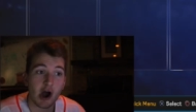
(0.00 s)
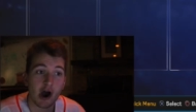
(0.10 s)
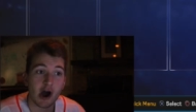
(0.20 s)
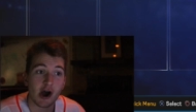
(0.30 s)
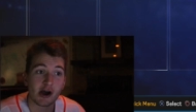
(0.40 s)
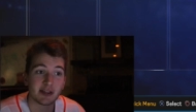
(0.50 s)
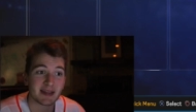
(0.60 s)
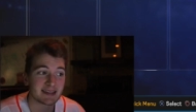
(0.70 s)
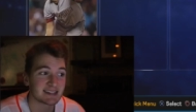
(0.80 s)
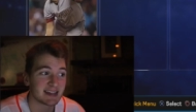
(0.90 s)
uh,
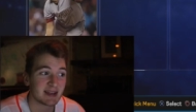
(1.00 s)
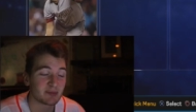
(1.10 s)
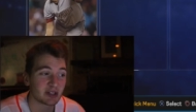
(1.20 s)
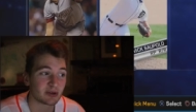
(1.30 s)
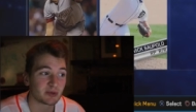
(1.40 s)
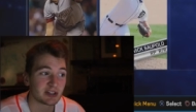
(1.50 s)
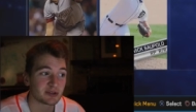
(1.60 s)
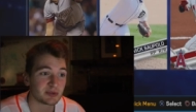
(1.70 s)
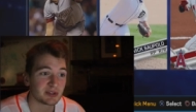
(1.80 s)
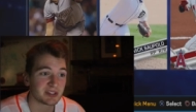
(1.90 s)
that same little
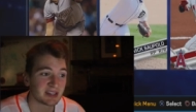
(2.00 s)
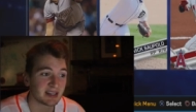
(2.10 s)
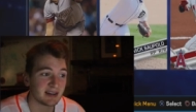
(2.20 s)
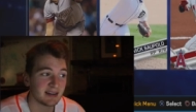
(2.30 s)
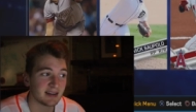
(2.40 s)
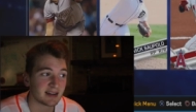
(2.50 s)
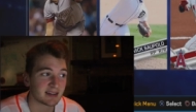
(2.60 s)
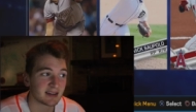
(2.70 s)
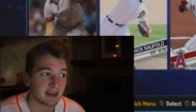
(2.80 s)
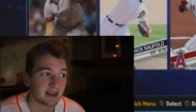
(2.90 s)
ritual thing.
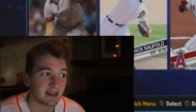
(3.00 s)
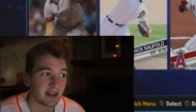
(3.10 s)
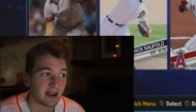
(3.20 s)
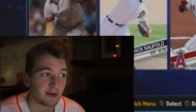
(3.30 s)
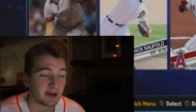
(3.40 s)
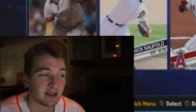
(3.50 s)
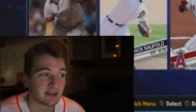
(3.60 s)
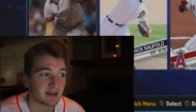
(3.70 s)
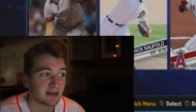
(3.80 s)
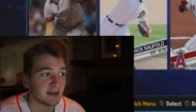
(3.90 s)
Nothing in that one
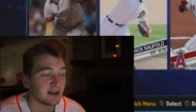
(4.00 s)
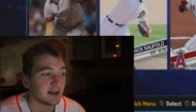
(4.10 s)
either.